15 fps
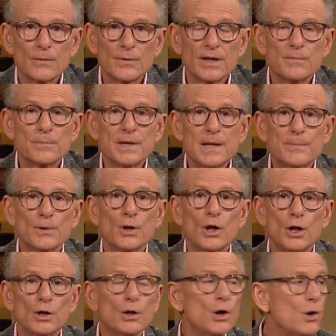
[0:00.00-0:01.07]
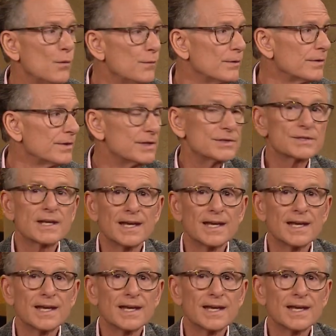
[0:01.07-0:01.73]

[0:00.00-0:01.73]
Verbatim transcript: We have people all over this